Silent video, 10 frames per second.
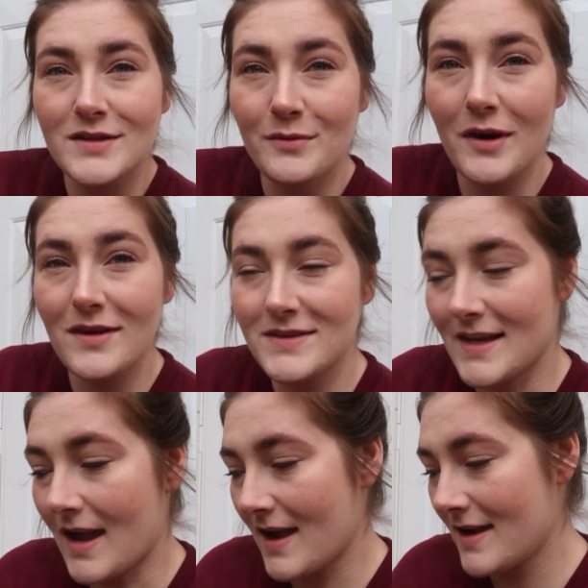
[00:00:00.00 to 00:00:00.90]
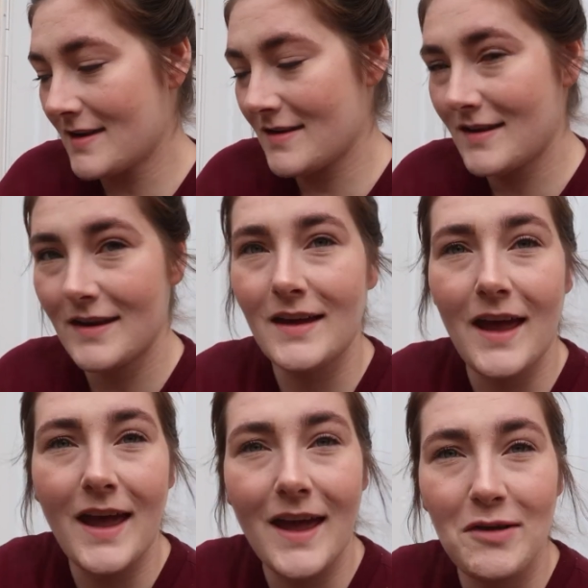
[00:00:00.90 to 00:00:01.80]
So we're outside
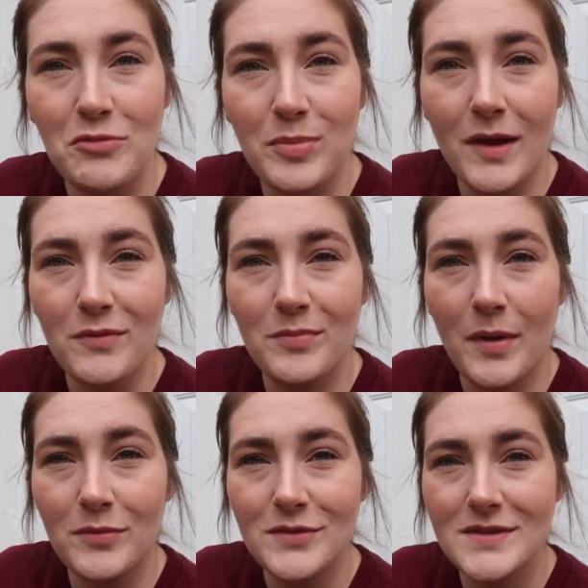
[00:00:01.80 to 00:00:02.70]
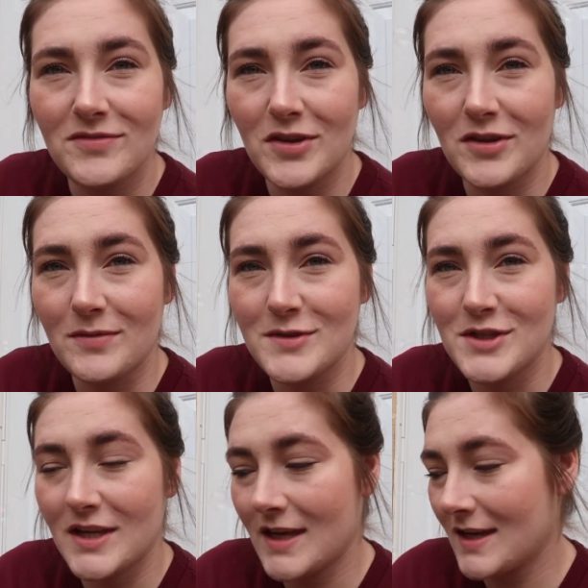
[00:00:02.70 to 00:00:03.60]
and we're playing with bubbles if you hear the
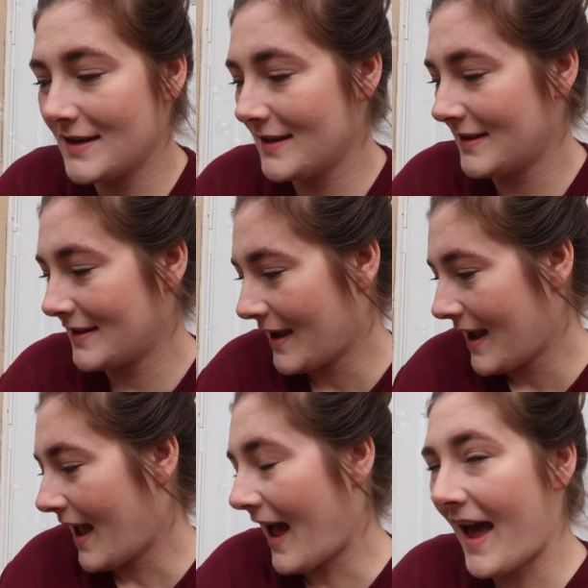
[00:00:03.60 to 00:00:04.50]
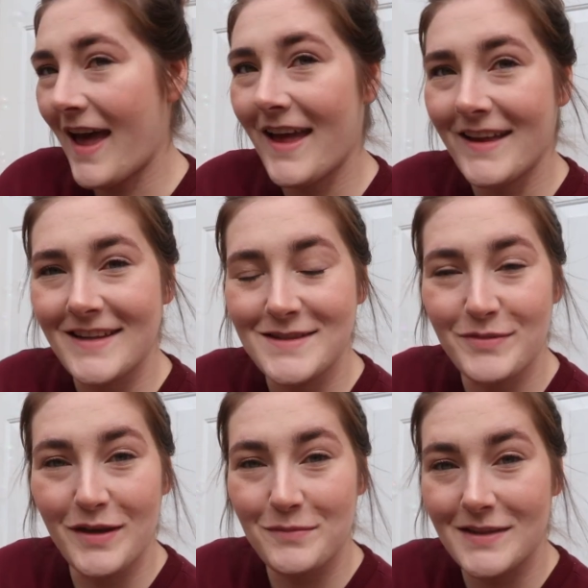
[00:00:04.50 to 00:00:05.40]
machine. And he's
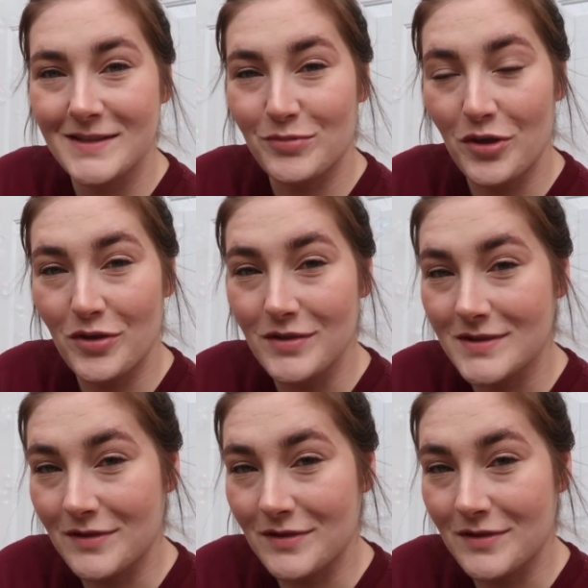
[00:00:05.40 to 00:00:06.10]
playing with his balls